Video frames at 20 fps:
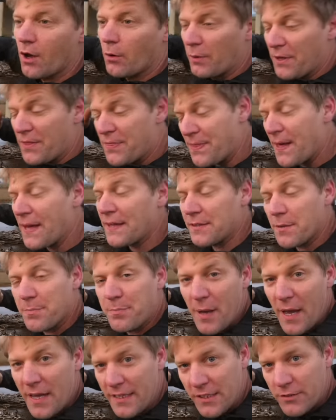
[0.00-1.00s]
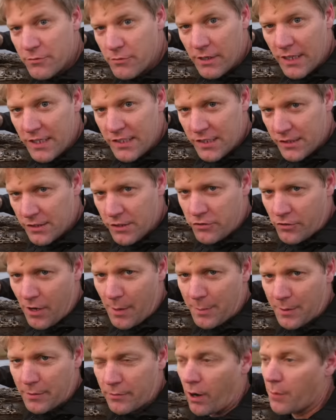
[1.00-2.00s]
we think the pin is releasing the strap
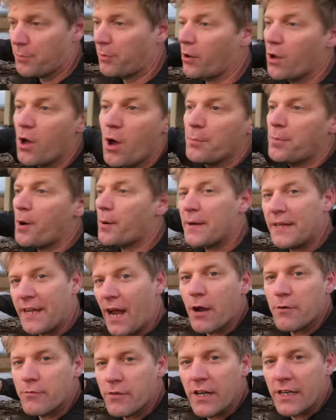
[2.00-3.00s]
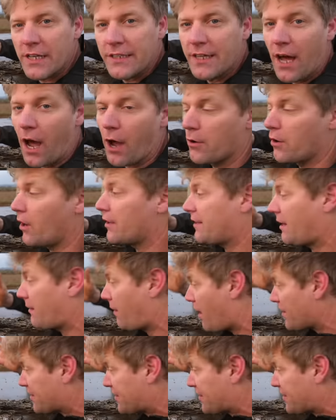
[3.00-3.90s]
at the right point, but we don't really know. And there are